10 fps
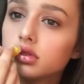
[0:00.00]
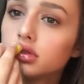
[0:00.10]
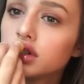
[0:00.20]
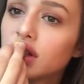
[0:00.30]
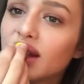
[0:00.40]

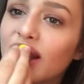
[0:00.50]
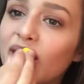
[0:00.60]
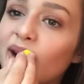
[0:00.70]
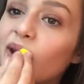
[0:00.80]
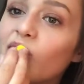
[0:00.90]
usually
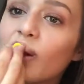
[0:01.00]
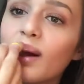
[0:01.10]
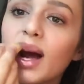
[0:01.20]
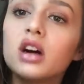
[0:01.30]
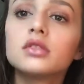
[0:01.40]
thought it's
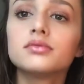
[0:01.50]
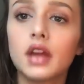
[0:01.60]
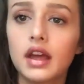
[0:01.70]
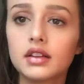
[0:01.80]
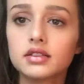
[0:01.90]
like
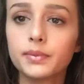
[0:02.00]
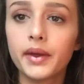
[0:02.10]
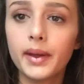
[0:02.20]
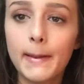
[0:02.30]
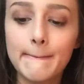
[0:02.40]
Carmex,
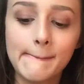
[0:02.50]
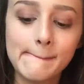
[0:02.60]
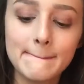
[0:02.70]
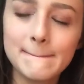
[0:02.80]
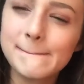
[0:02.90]
but
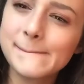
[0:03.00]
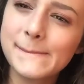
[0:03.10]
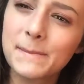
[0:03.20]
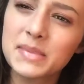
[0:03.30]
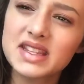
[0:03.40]

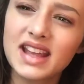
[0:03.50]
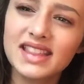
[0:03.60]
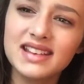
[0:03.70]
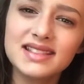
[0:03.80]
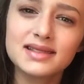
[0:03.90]
I
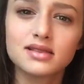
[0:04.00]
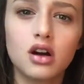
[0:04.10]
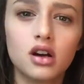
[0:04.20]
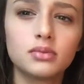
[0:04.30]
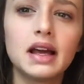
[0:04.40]
think it says
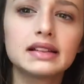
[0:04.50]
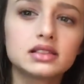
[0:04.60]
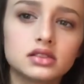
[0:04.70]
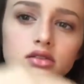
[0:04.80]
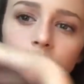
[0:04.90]

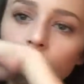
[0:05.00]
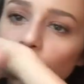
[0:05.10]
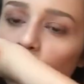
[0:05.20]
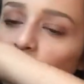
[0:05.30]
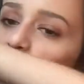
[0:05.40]
Carmex.
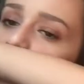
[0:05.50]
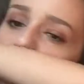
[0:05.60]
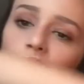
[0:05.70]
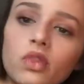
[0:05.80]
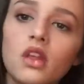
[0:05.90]

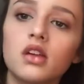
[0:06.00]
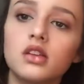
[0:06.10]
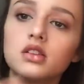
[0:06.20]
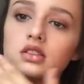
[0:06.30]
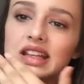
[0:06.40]

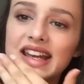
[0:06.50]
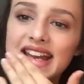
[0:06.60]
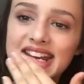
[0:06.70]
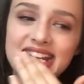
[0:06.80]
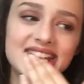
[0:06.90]
And I
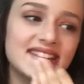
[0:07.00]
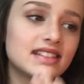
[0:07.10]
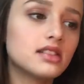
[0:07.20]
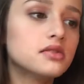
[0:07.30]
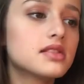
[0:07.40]
kind of just
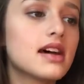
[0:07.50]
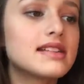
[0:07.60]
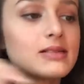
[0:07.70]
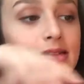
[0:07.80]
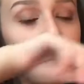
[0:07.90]
use that
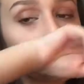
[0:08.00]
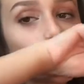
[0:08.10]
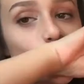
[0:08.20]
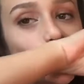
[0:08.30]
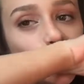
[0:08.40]
to wipe
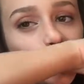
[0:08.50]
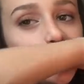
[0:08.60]
away